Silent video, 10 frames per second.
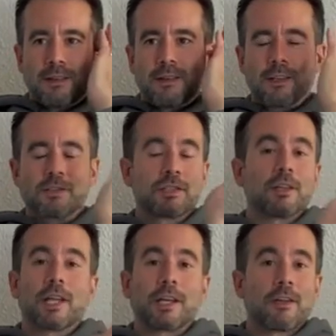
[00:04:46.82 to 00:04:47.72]
there's still
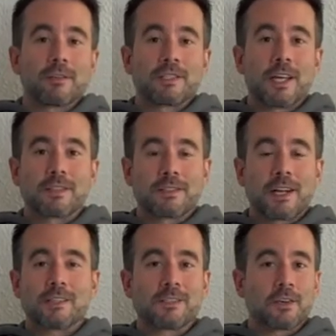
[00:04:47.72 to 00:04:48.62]
like another six that
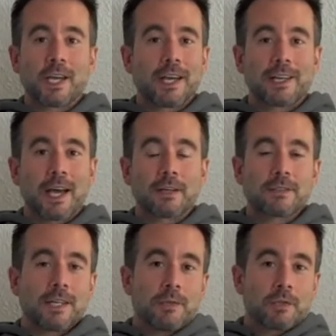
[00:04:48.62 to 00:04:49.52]
I still can't get because
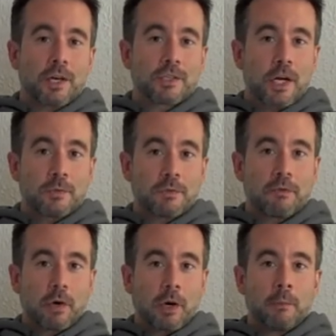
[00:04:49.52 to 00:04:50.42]
they keep trying to charge me
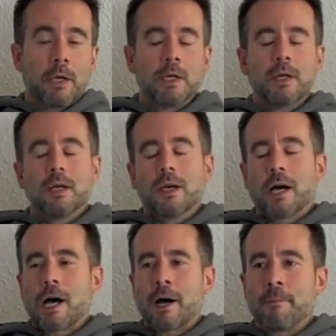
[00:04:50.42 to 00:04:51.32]
for them.
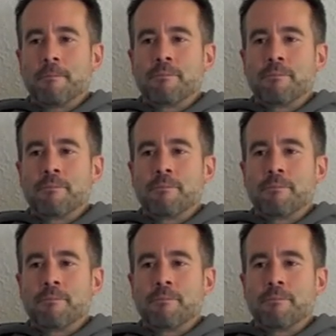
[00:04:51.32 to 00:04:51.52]
Um,